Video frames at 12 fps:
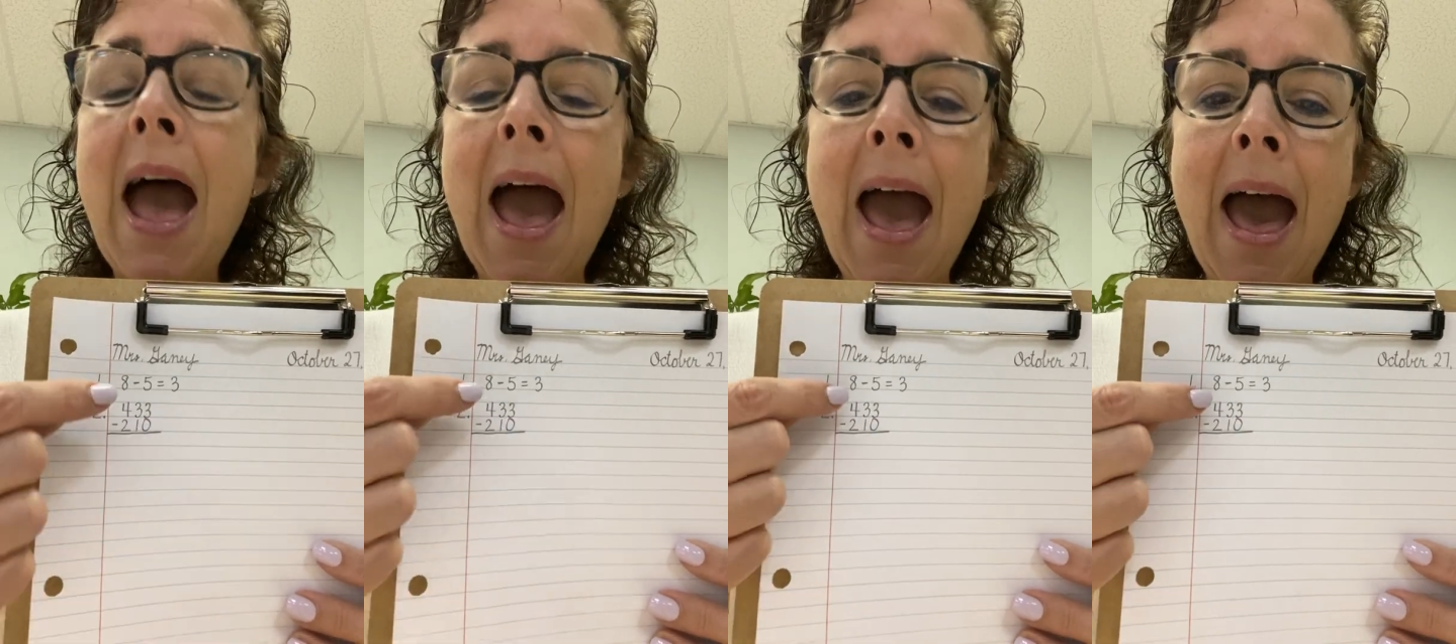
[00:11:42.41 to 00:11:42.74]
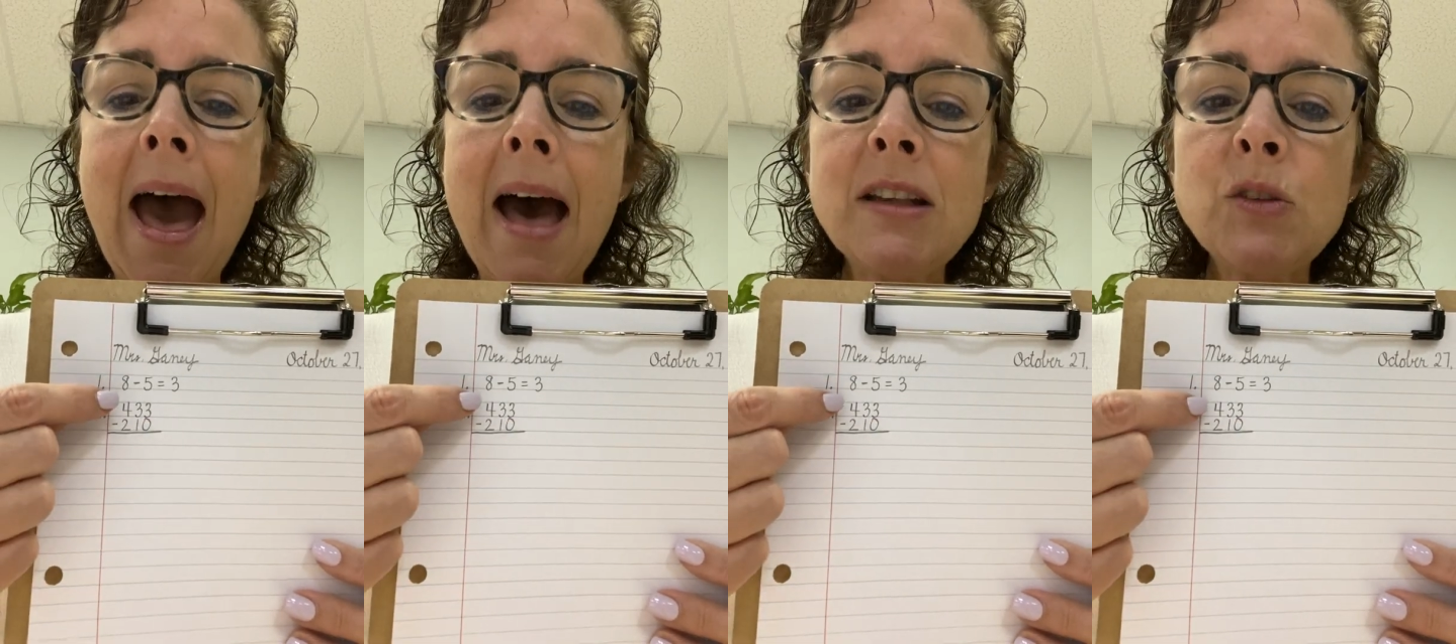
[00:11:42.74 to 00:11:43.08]

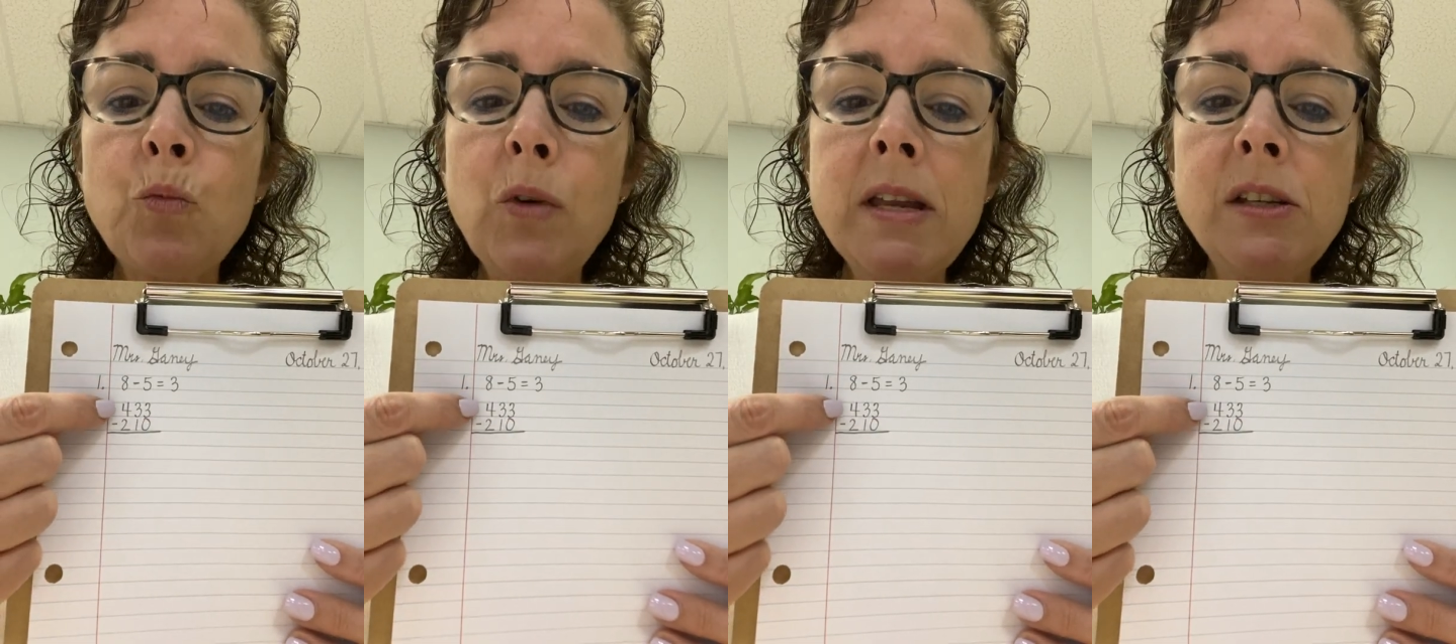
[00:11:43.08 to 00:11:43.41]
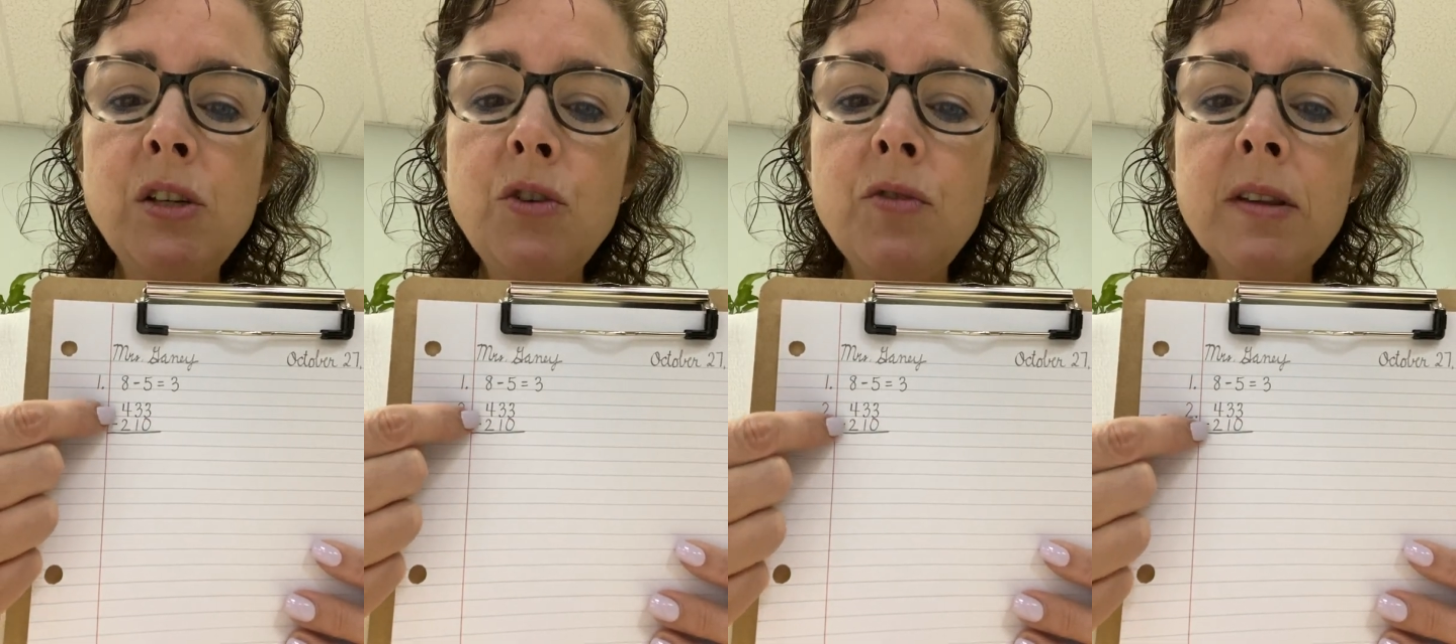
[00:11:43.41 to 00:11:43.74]
As we
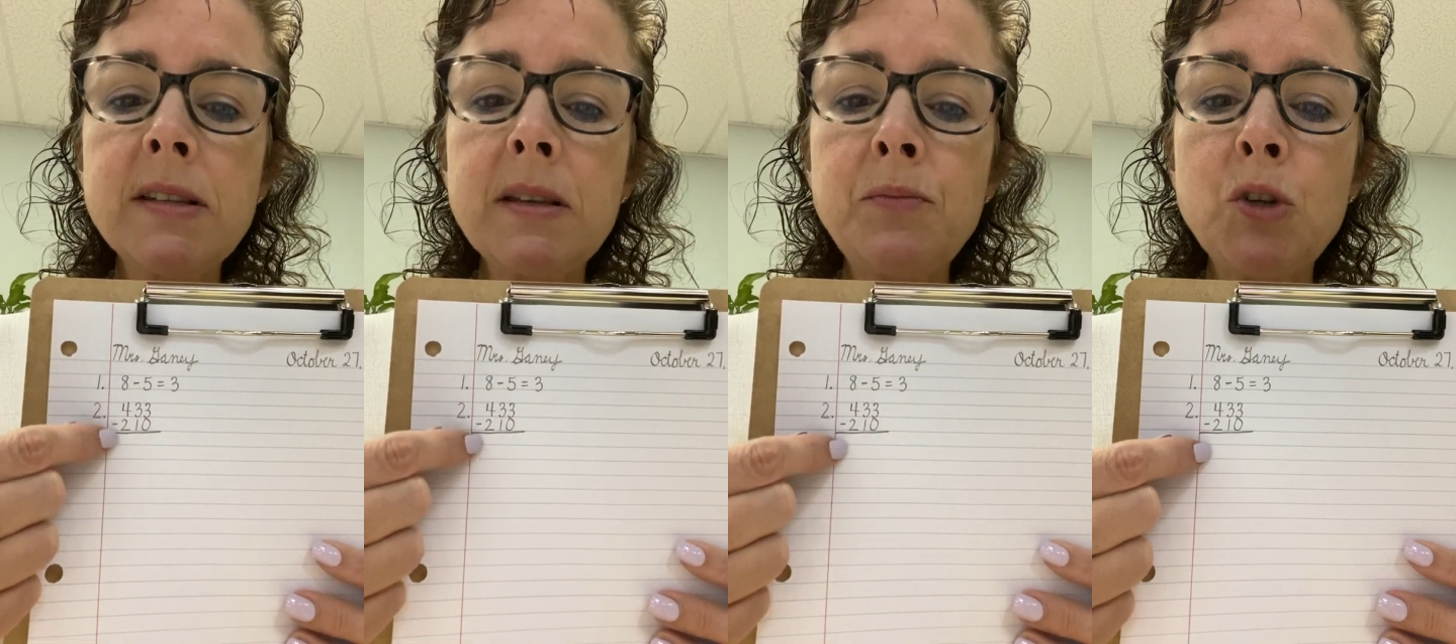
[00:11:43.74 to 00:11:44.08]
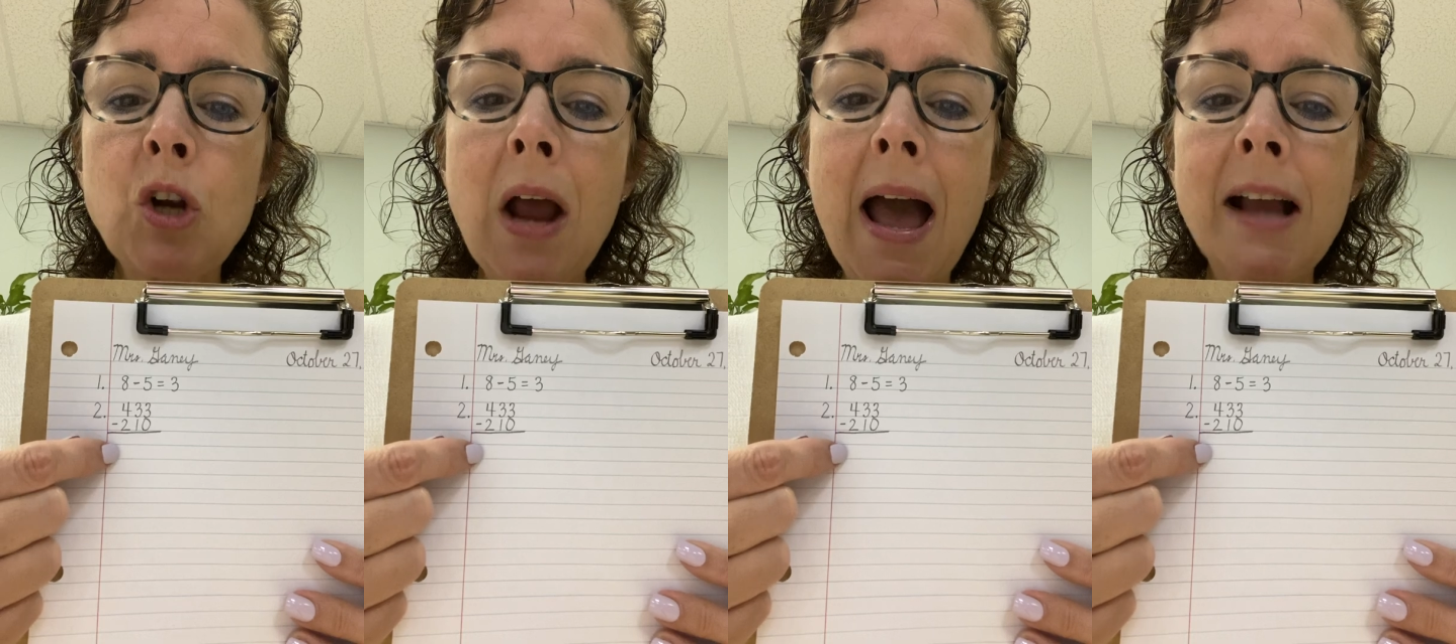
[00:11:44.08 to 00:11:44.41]
do the
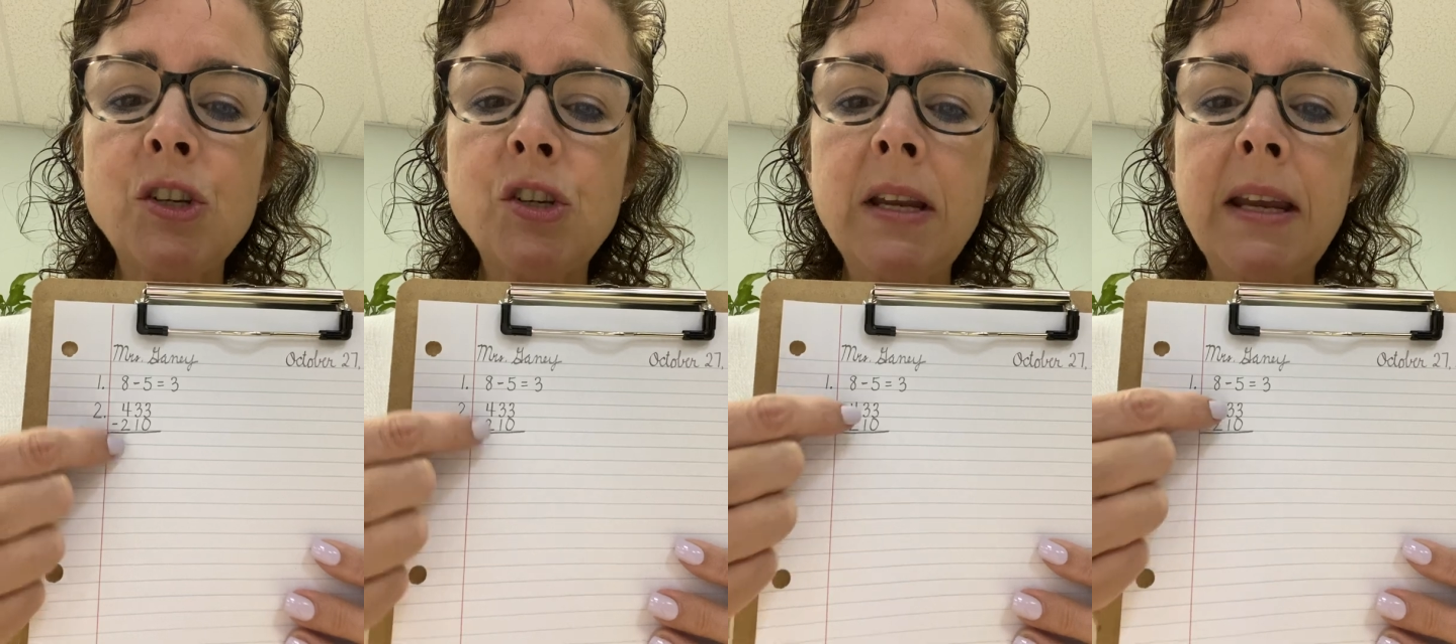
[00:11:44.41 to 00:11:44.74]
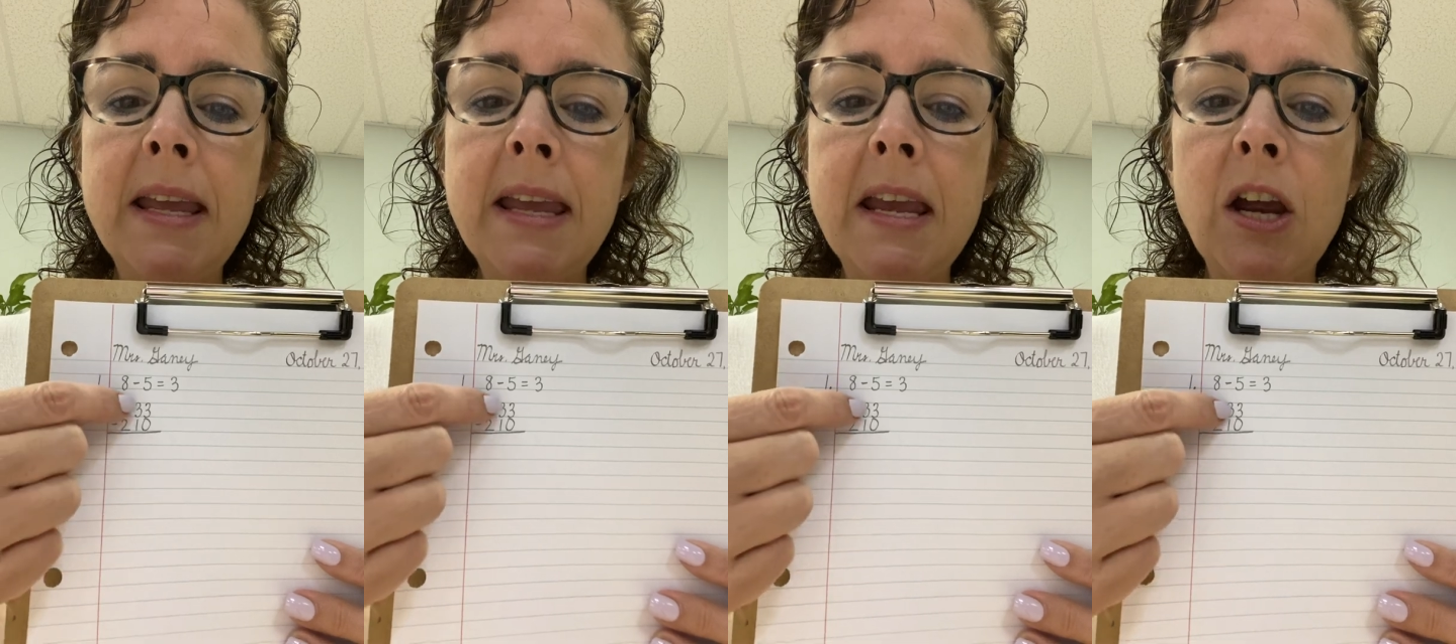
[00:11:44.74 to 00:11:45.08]
subtraction
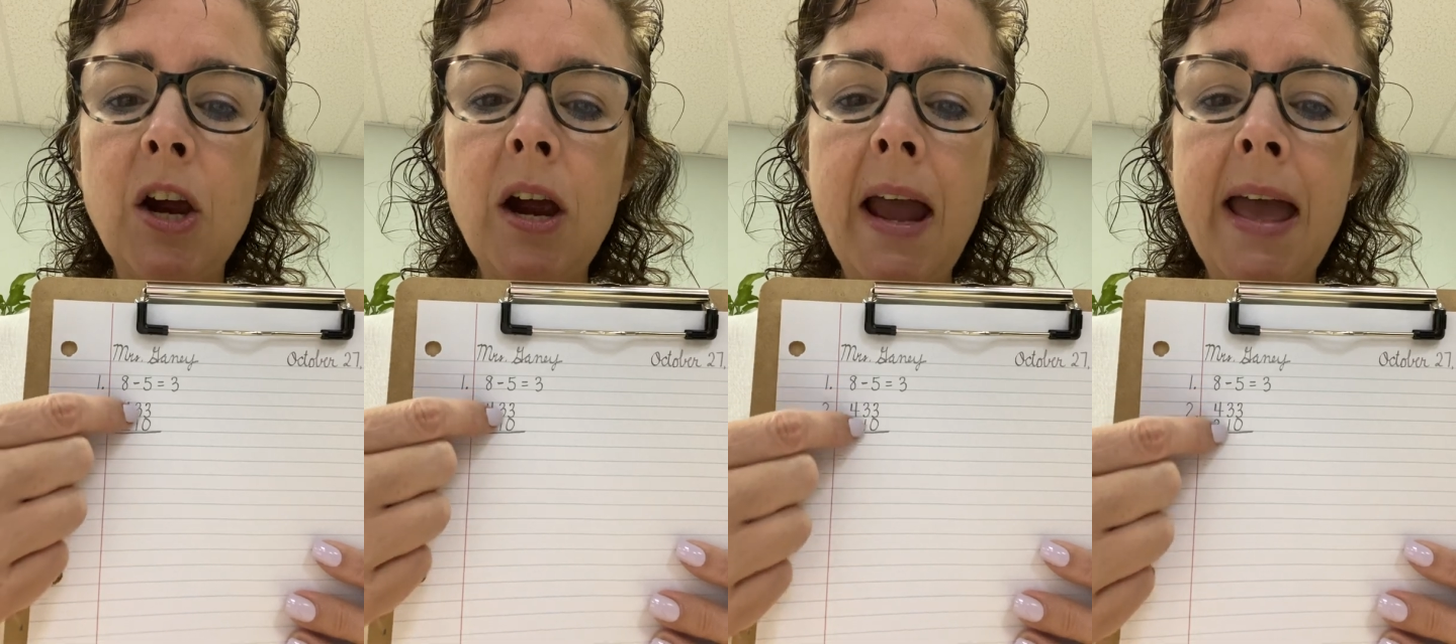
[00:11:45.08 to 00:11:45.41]
here